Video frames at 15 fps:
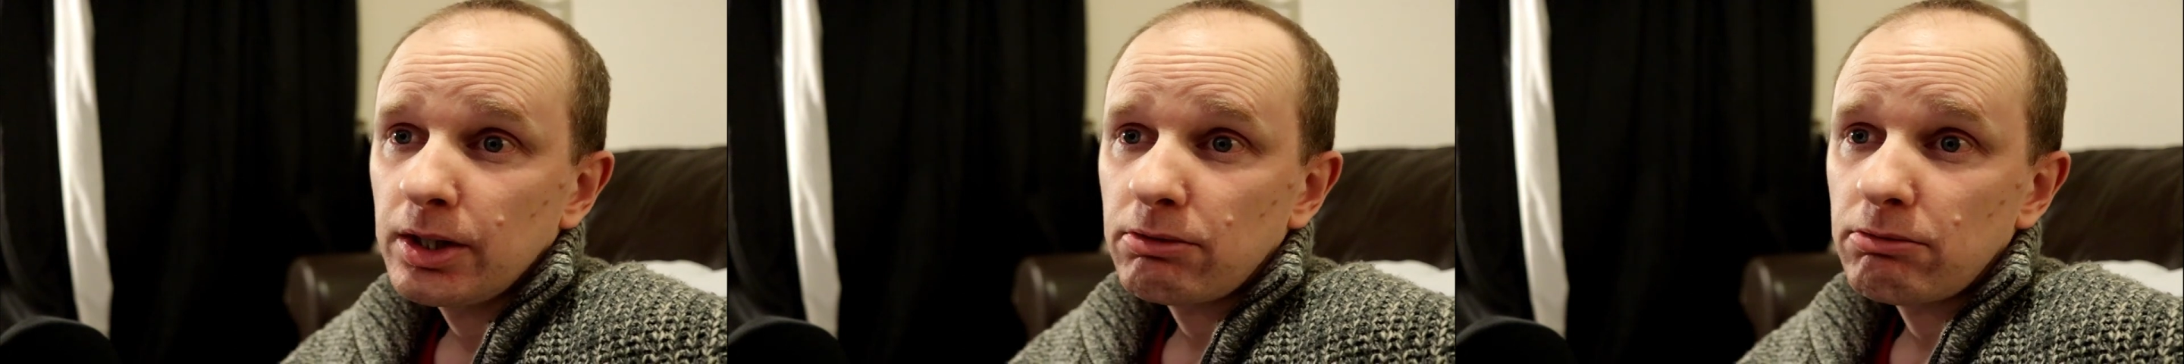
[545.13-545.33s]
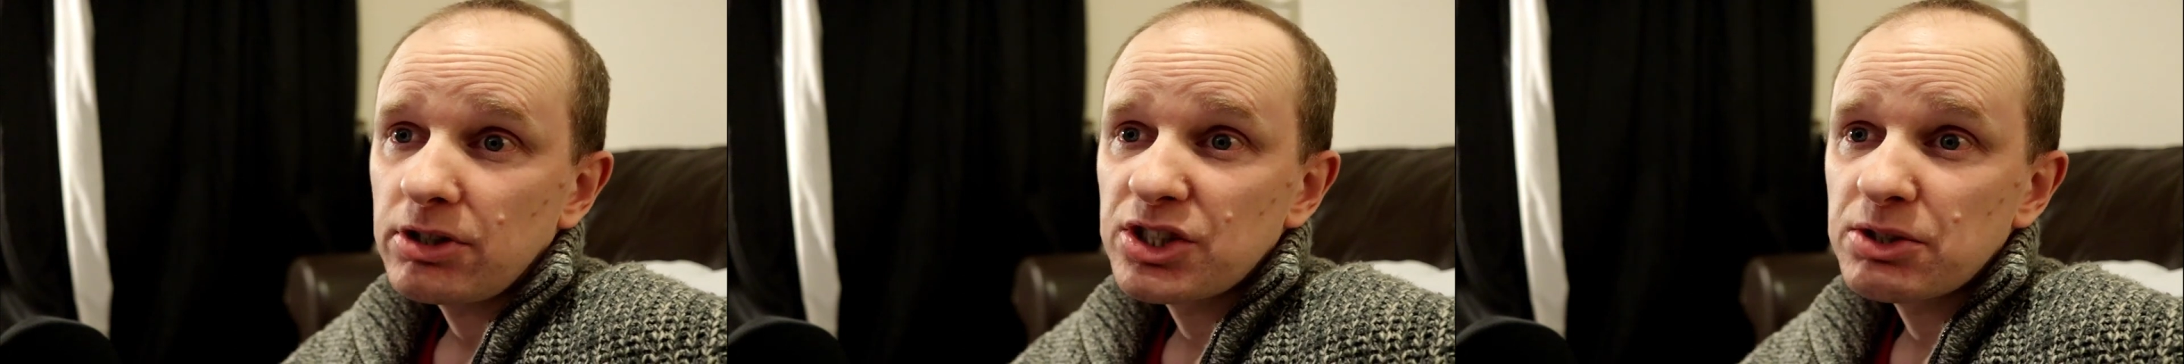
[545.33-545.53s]

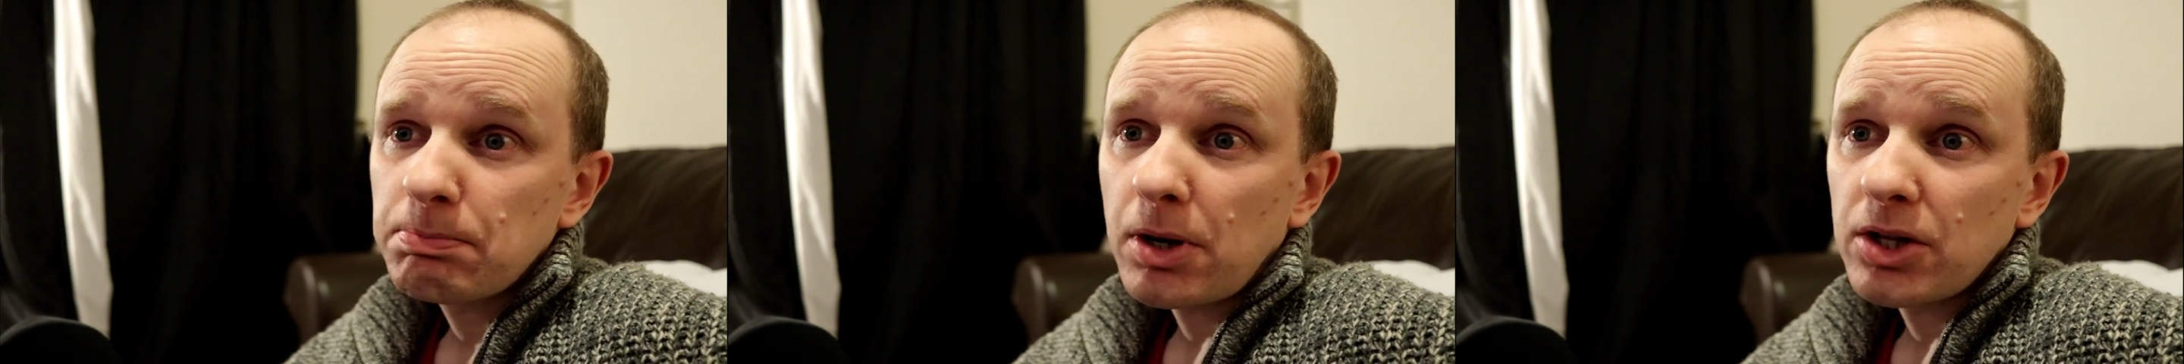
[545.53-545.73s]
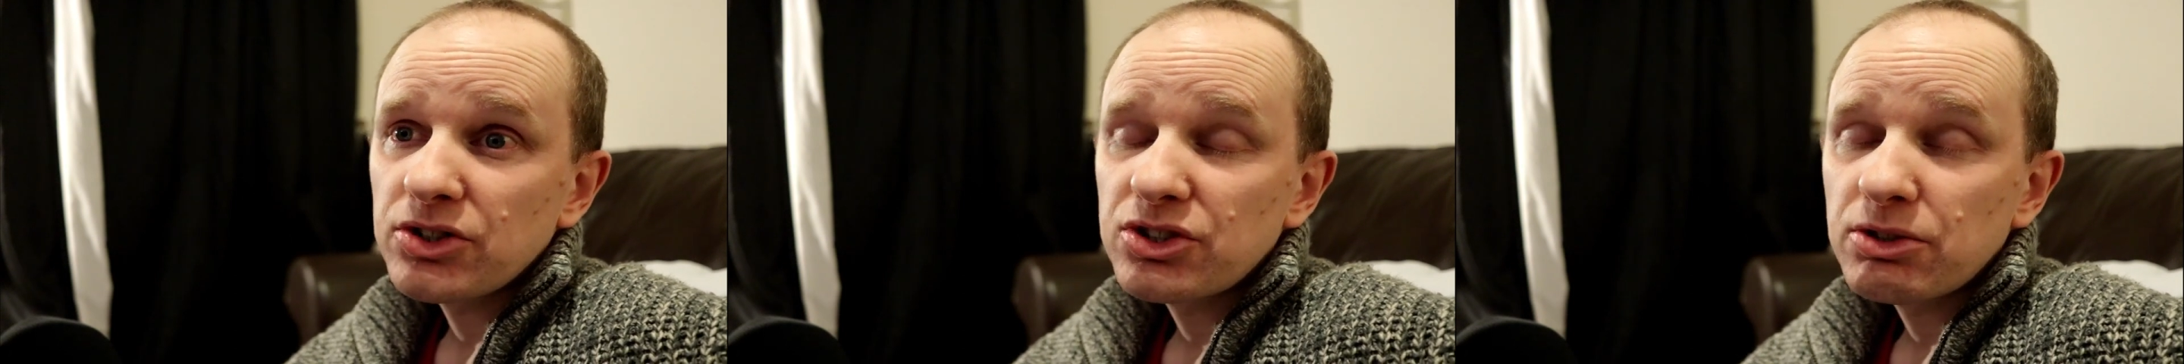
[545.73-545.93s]

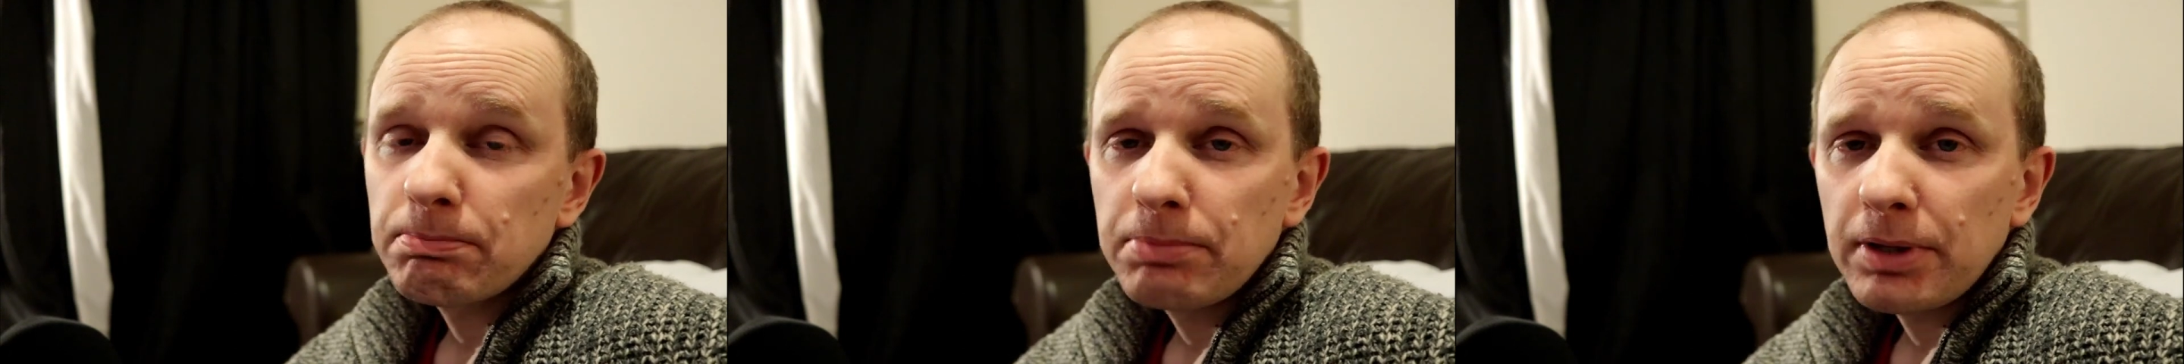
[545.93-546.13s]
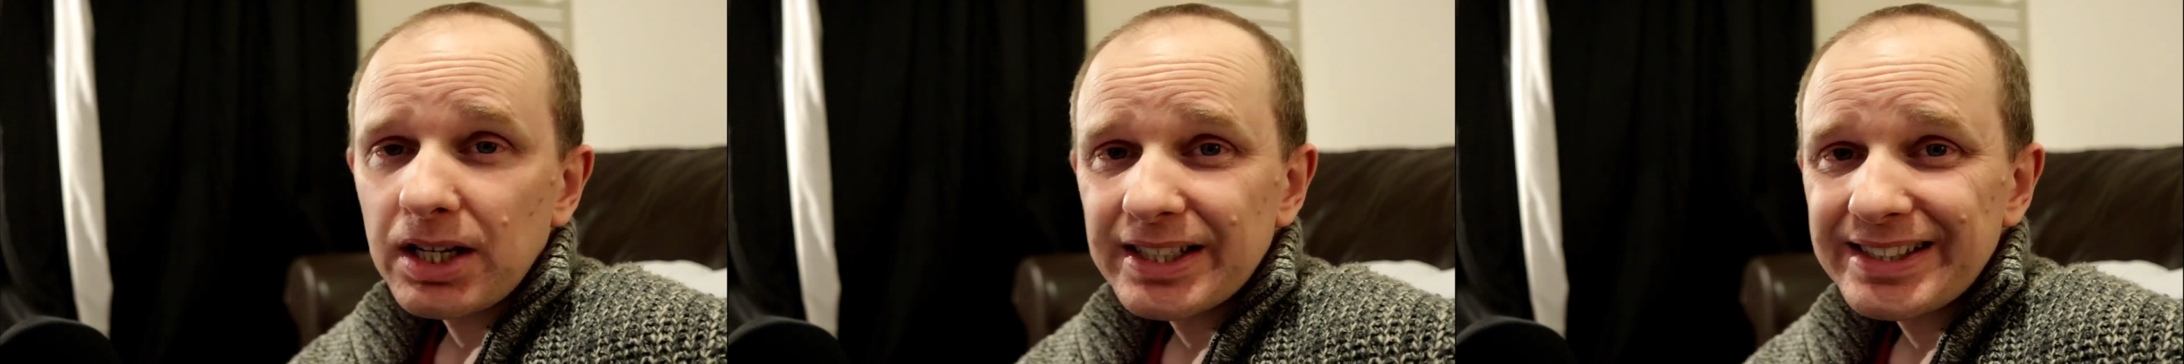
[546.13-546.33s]

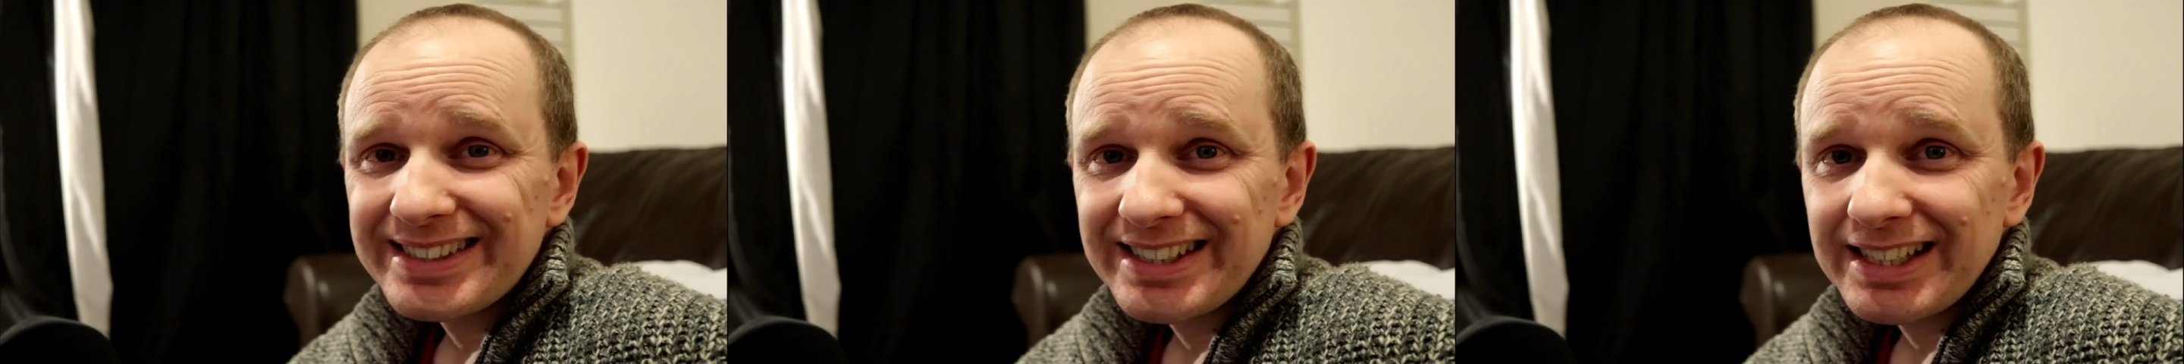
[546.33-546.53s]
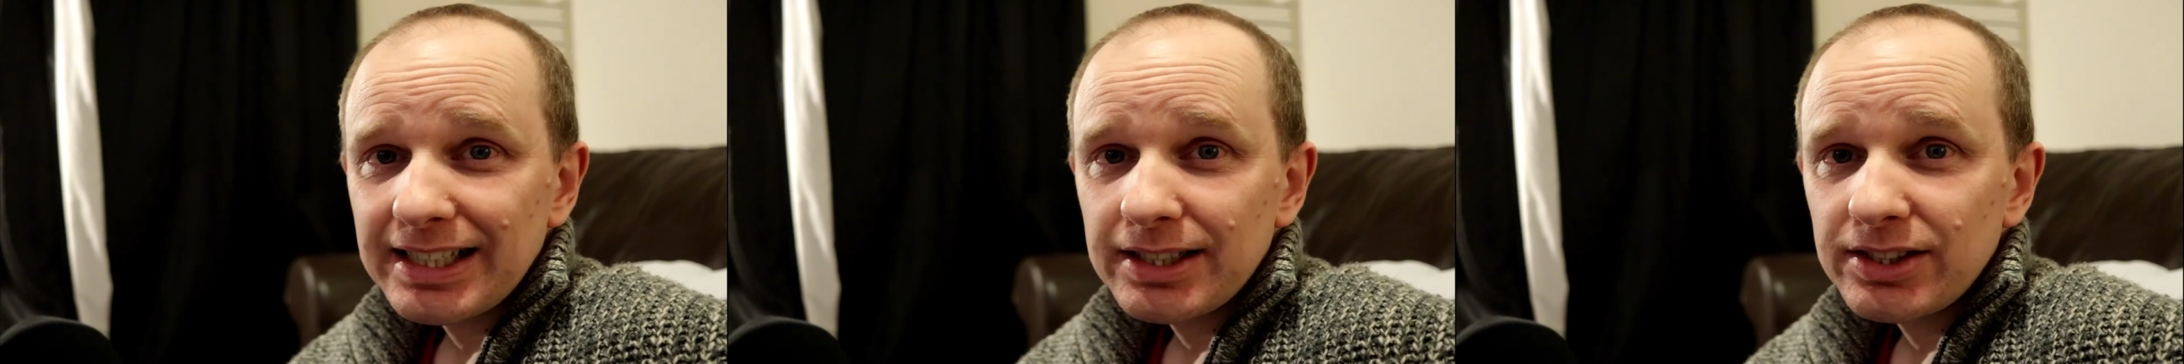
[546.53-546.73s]

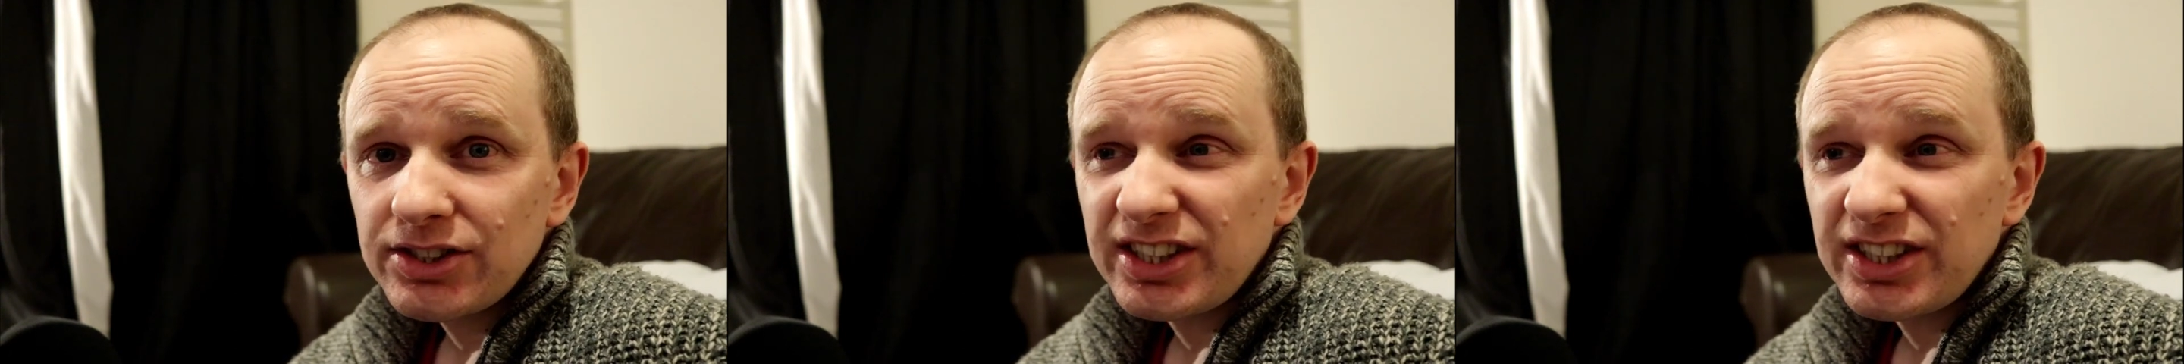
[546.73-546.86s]
responsibilities,